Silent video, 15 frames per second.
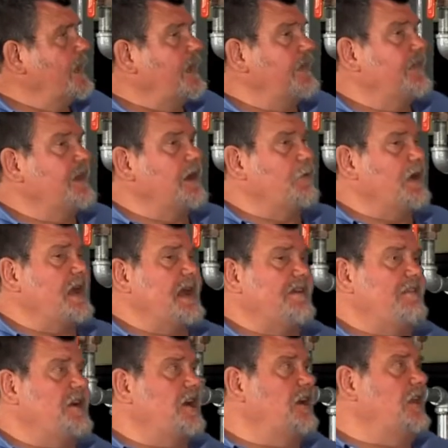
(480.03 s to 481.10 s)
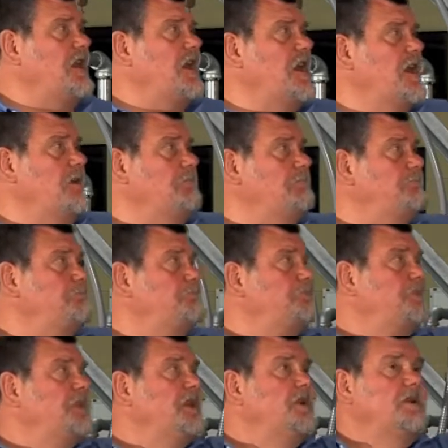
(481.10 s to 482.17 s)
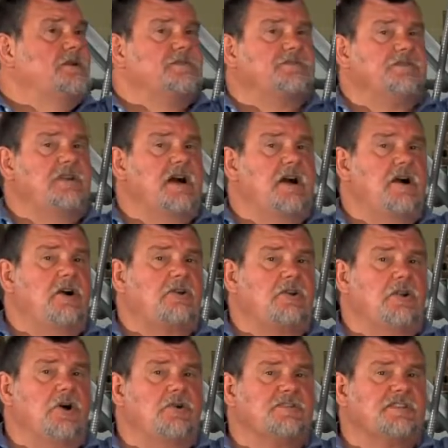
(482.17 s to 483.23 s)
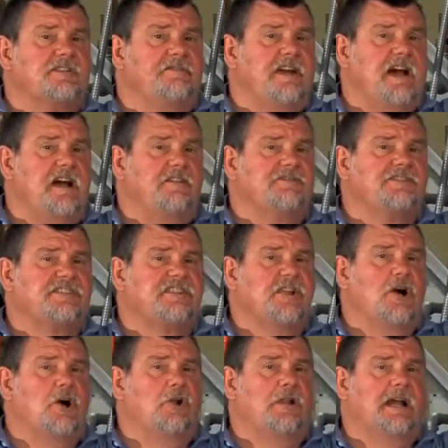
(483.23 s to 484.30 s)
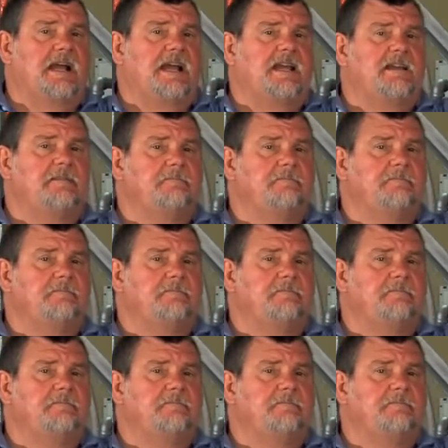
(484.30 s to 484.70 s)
And there we have our alarm. So now I'll close the valve slowly